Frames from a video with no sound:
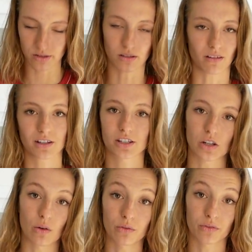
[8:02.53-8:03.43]
So like
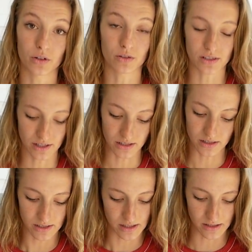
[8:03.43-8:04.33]
stone fruit is
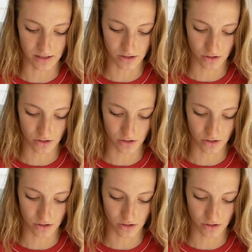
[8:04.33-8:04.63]
in season,